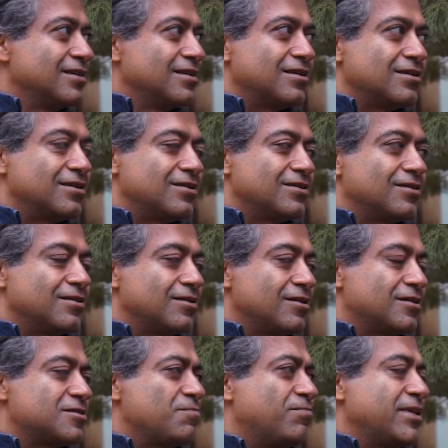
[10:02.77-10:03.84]
Right.
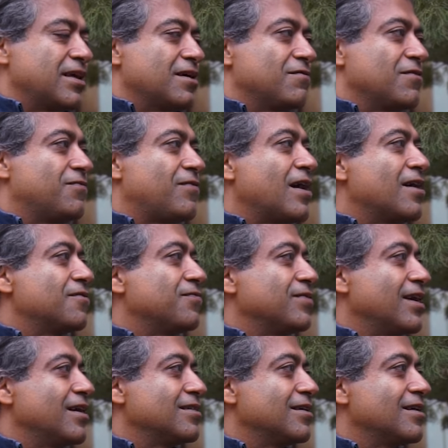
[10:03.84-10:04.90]
It's a blink of a
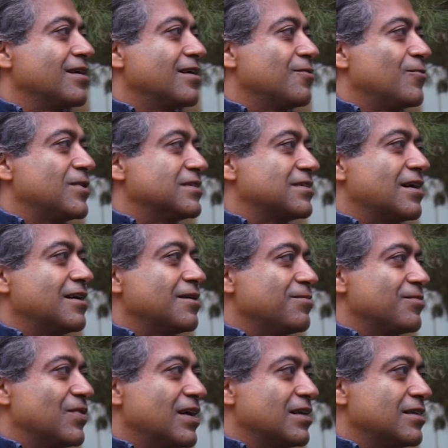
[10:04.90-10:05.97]
firefly in the night, one time,
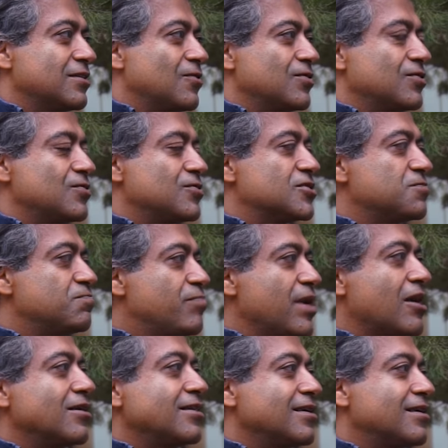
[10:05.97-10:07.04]
right? Right. You're just
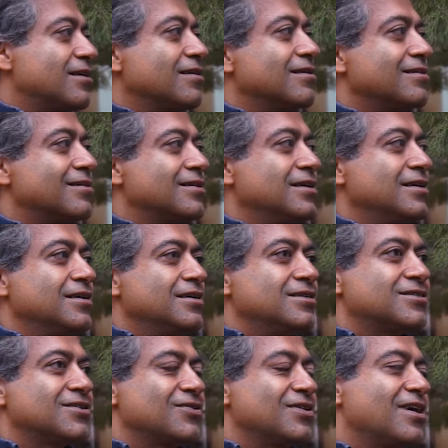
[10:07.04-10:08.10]
barely here.
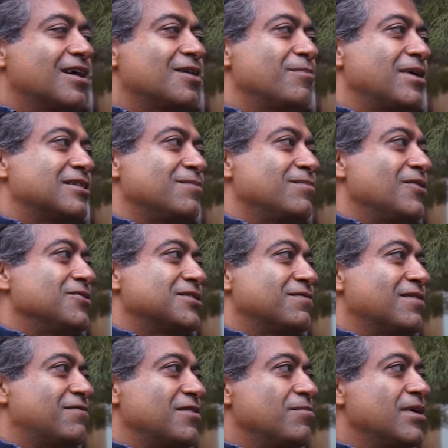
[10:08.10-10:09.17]
So you got to make the most
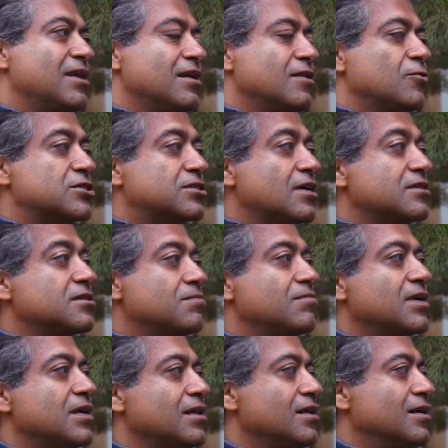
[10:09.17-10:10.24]
of every minute, which doesn't
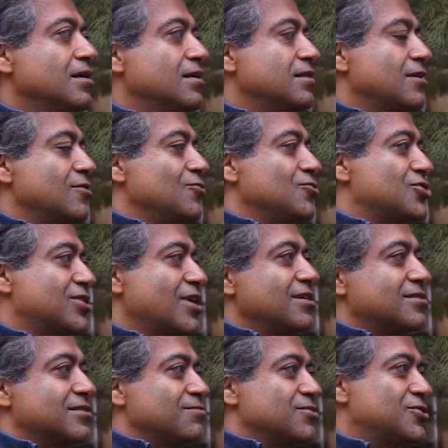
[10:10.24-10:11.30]
mean that you
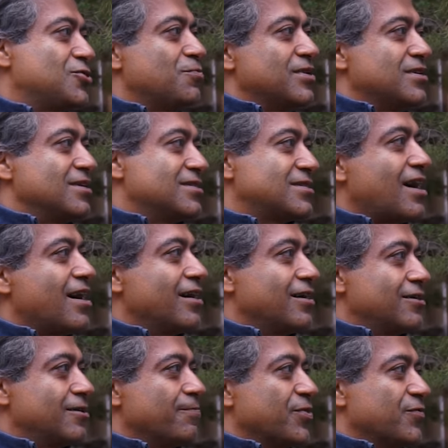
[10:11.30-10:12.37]
chase some stupid
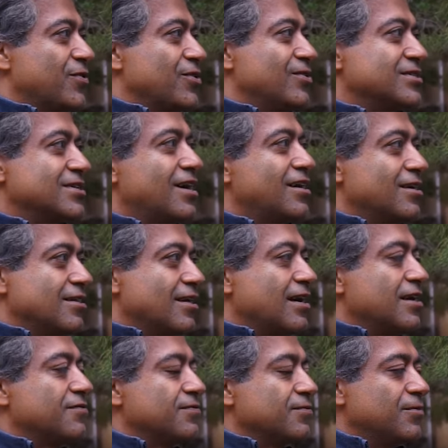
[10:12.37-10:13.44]
desire for your entire life.